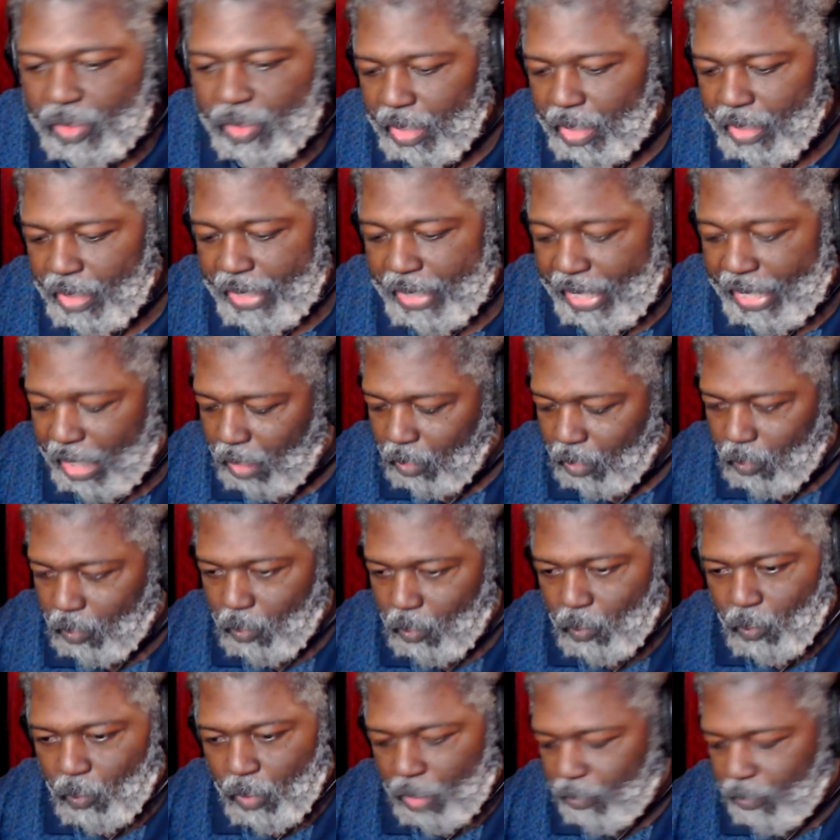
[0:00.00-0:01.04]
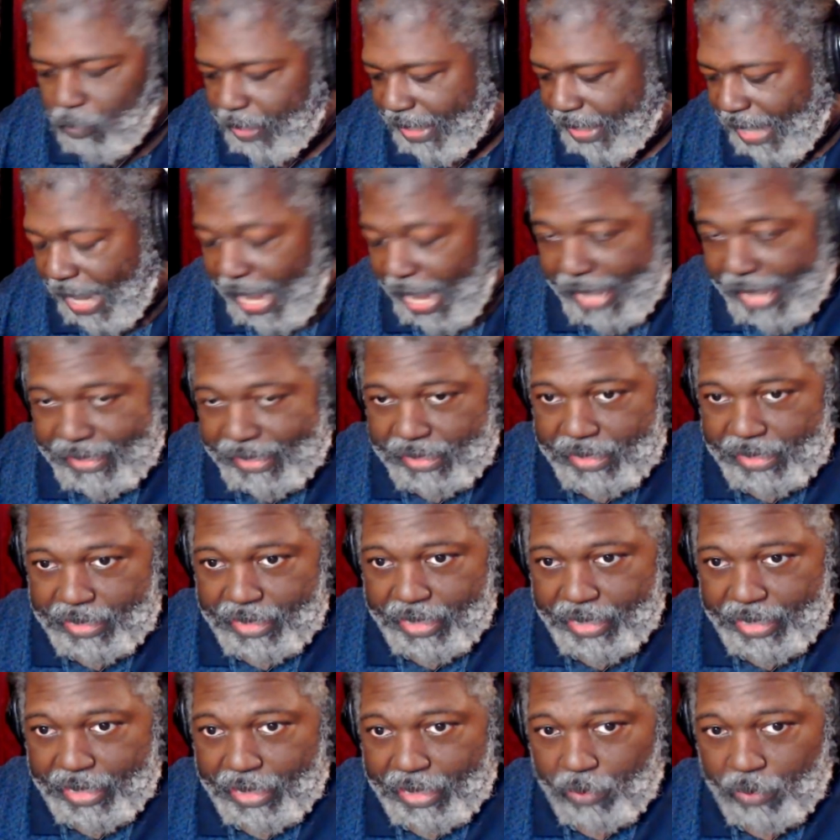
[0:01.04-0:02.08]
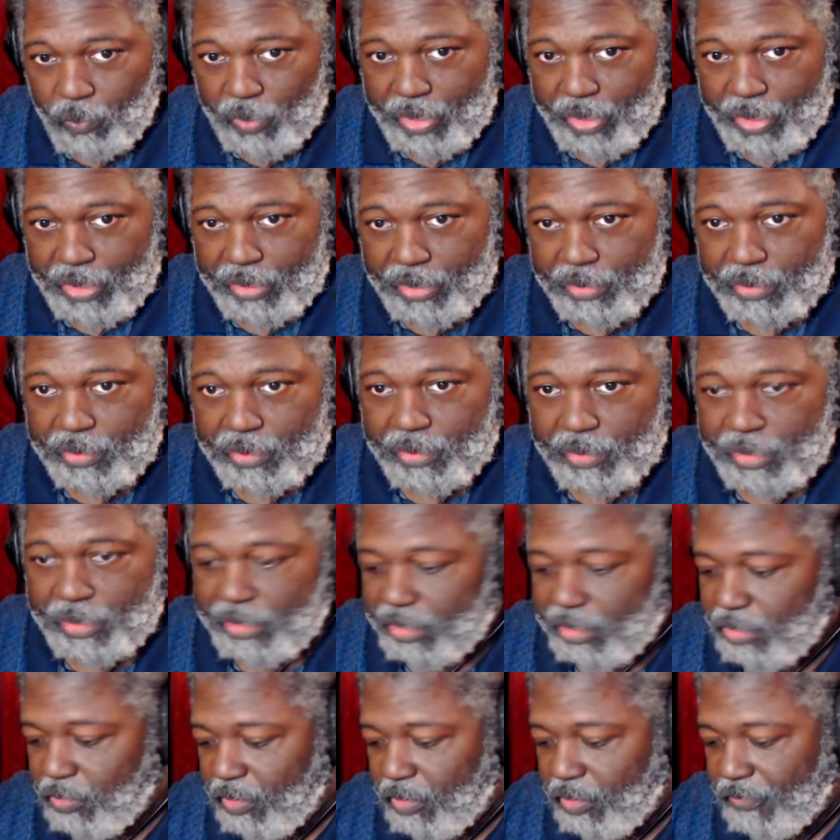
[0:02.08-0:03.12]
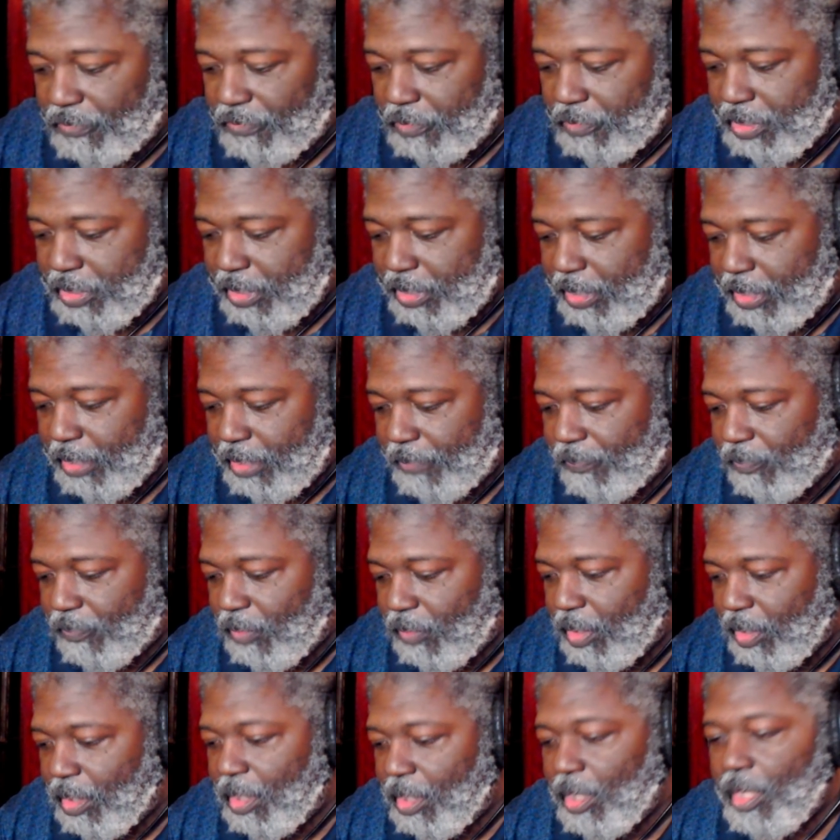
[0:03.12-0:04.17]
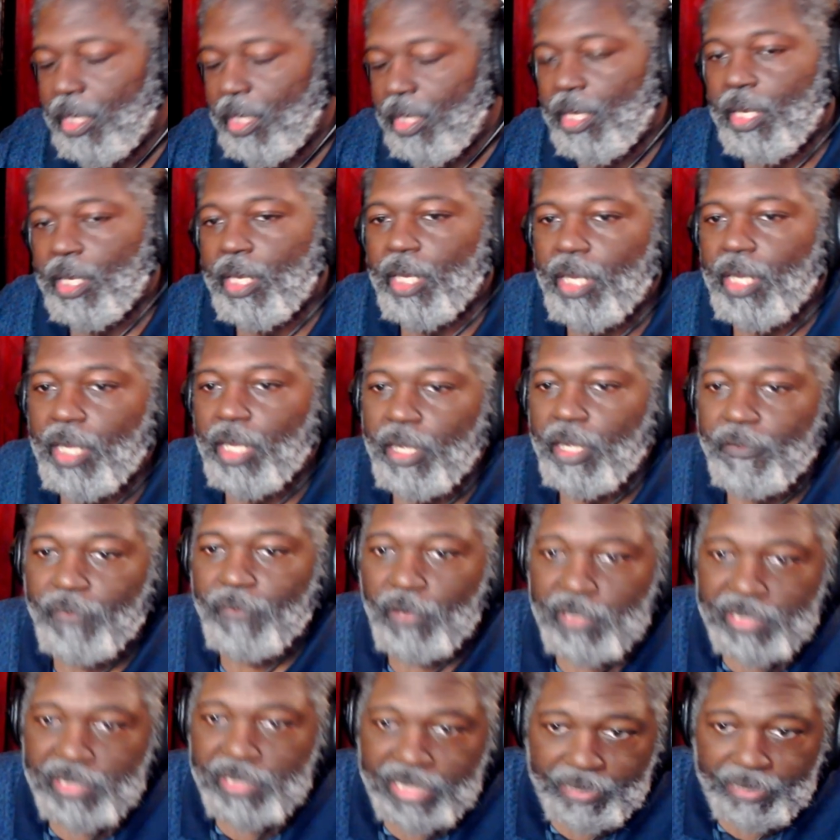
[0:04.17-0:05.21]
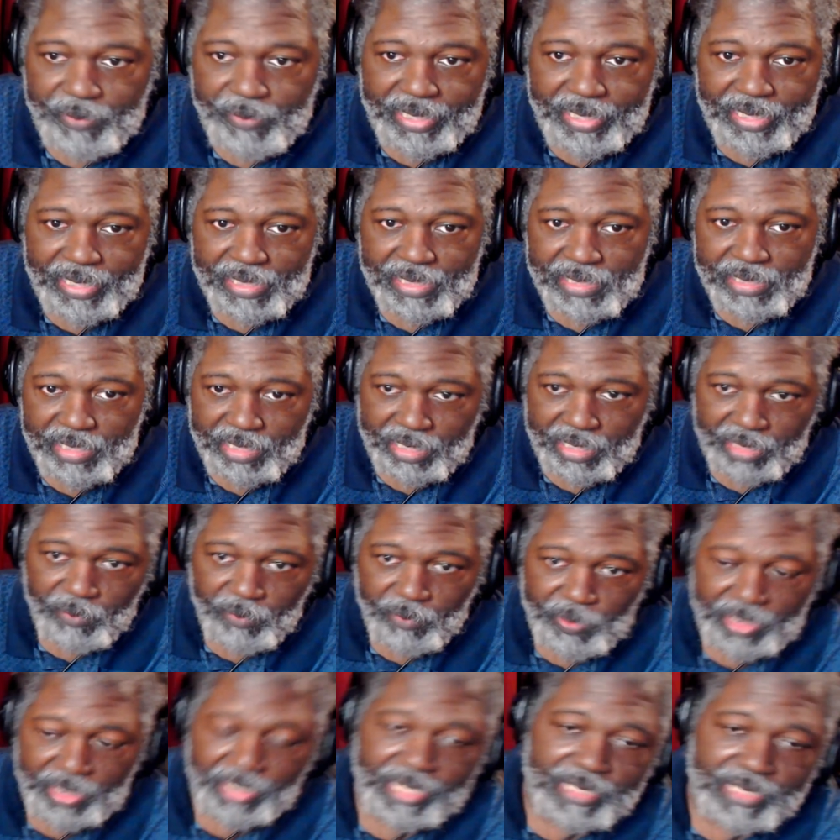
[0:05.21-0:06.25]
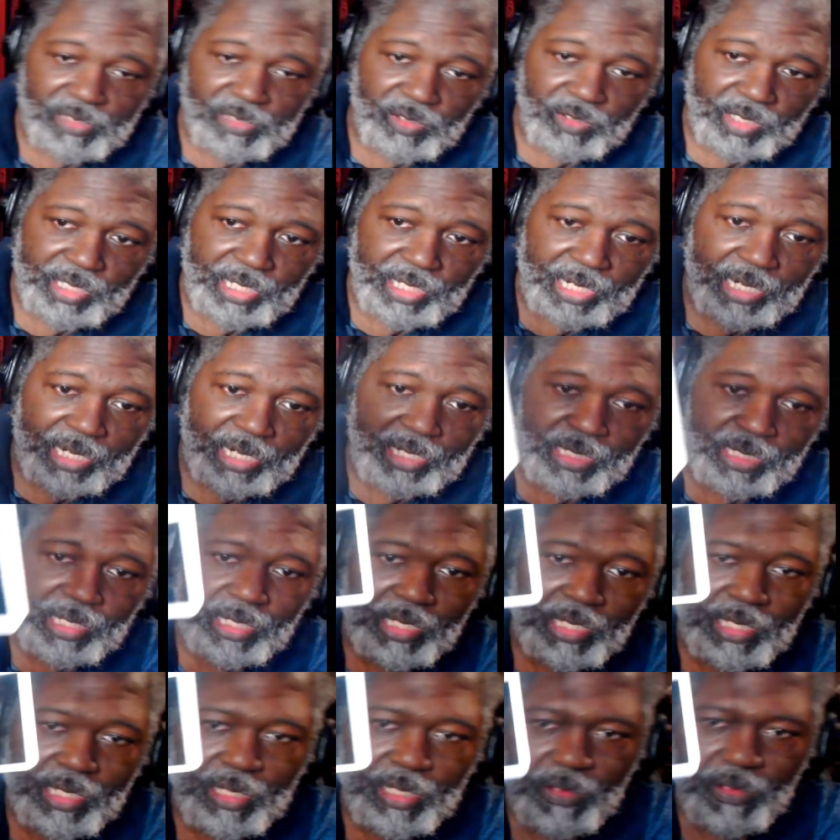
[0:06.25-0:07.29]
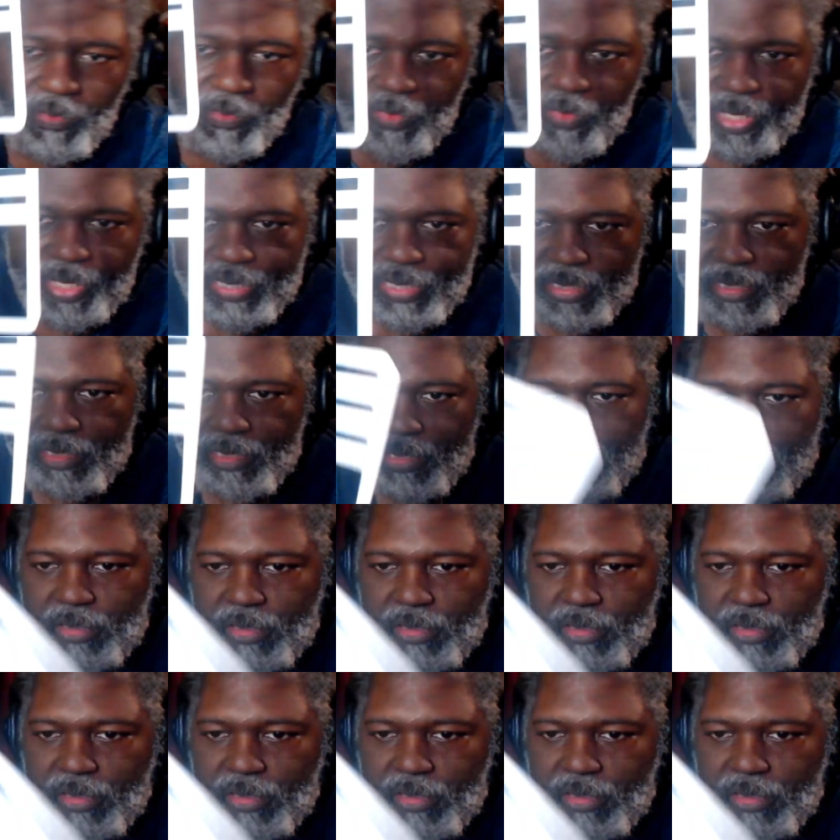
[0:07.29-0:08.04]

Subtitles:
Now what we actually did was, let's show the first thing. First thing we did instead of it, we laser cut this.